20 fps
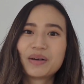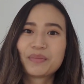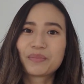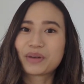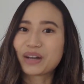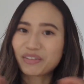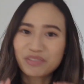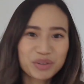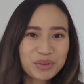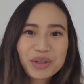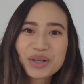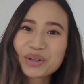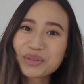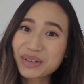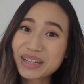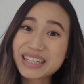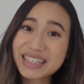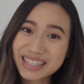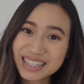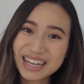But everyone
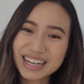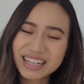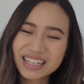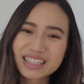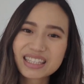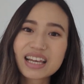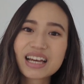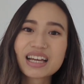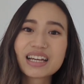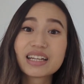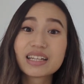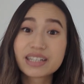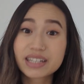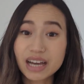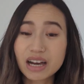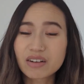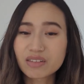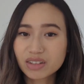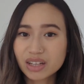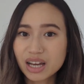always says
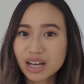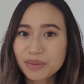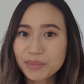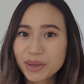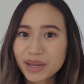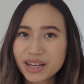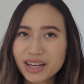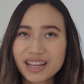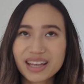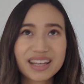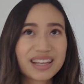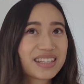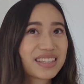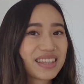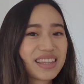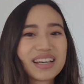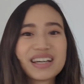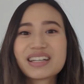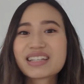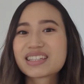down climbing is
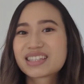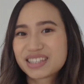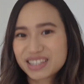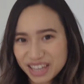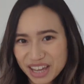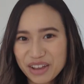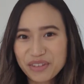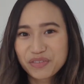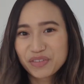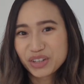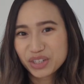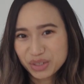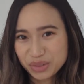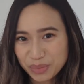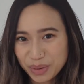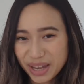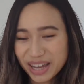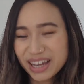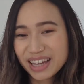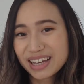the safest
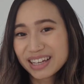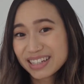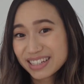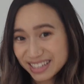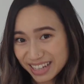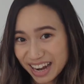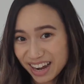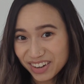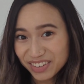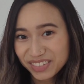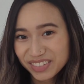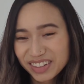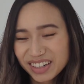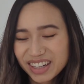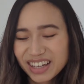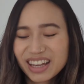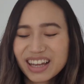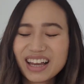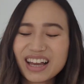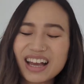way down.
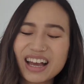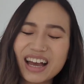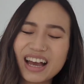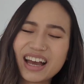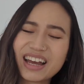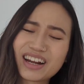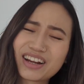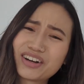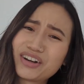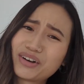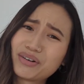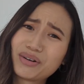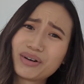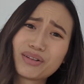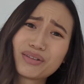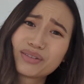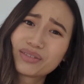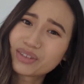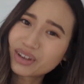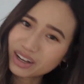And I know a
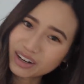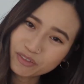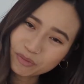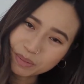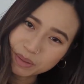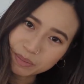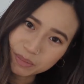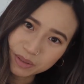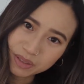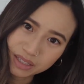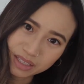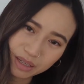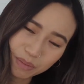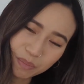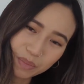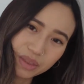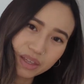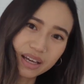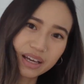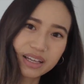lot of people
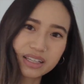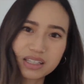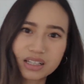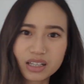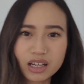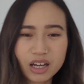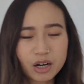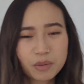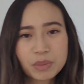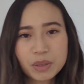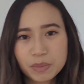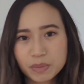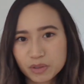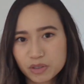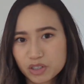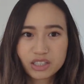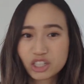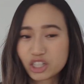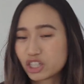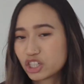skip this, a lot of people
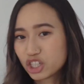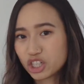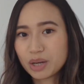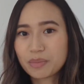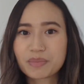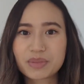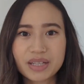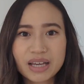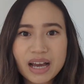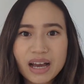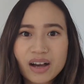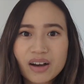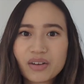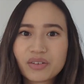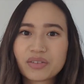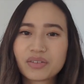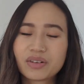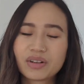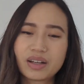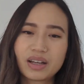just jump
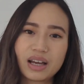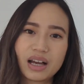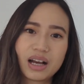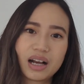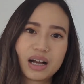down,